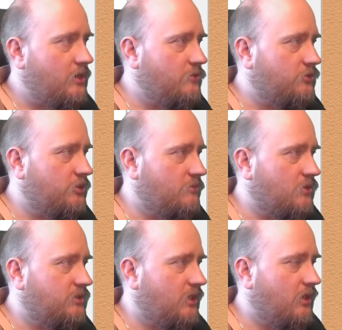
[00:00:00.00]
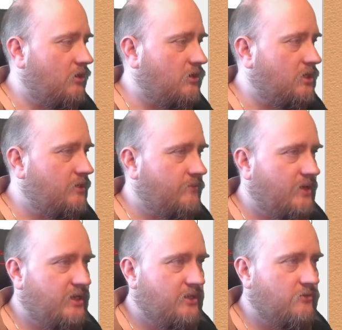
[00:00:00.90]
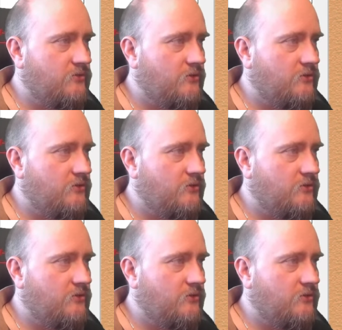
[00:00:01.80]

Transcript: I do symbols along, I need to do